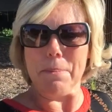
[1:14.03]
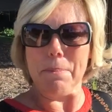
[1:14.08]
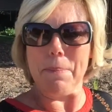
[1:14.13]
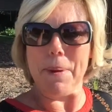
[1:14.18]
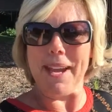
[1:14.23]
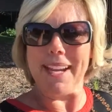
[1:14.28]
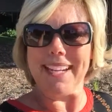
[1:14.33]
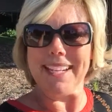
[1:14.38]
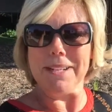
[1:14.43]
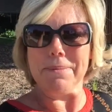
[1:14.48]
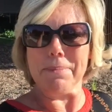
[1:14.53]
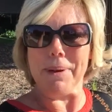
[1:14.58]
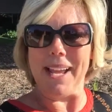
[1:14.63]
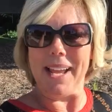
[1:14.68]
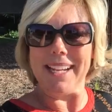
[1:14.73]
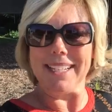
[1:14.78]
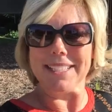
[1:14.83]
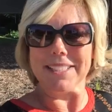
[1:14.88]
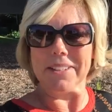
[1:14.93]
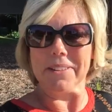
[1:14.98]
back into
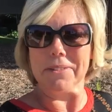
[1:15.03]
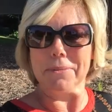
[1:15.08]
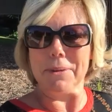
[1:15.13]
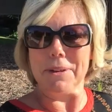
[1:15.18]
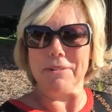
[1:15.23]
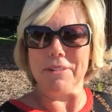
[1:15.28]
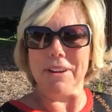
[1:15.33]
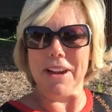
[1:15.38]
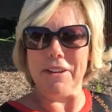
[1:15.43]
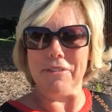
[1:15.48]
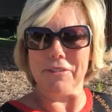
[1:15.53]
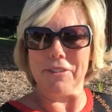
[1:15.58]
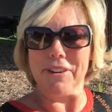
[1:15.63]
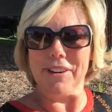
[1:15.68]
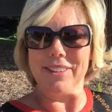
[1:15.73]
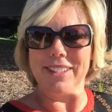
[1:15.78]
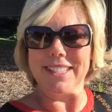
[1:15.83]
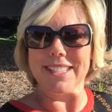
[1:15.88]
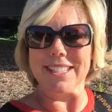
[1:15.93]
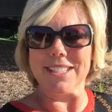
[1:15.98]
place so it'll be right forever.